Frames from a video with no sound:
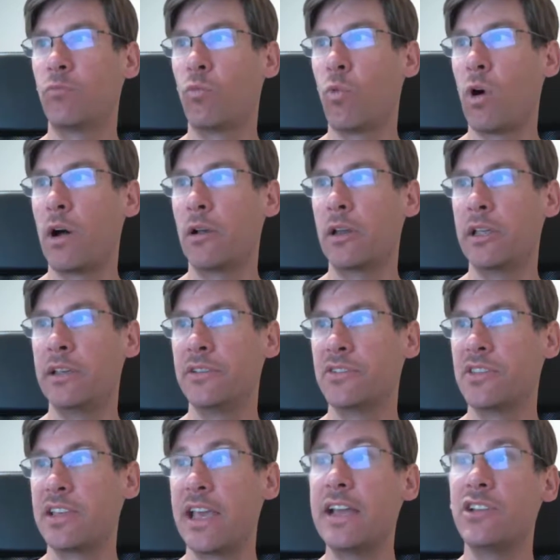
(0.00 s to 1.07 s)
what is
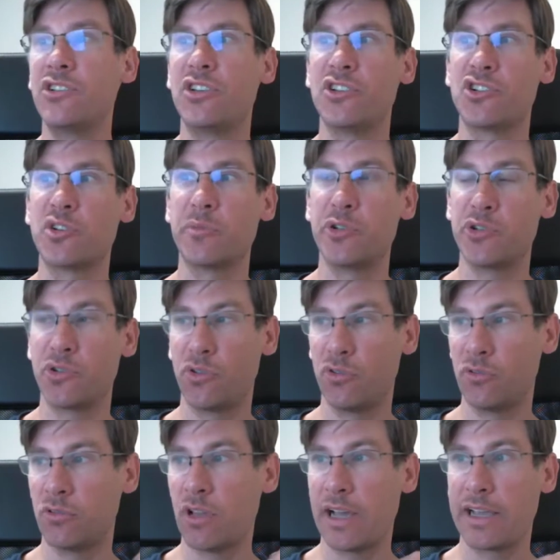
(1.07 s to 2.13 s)
the age distribution
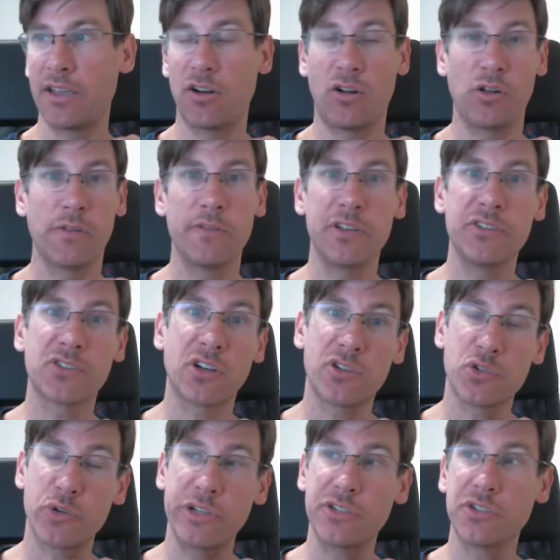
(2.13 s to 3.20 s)
like in all of these
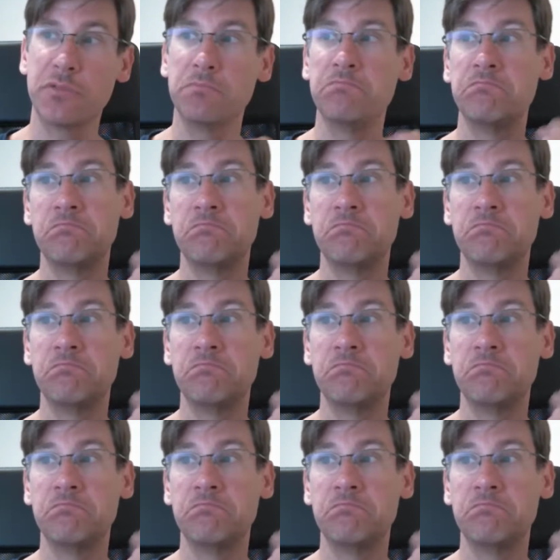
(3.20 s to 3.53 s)
countries?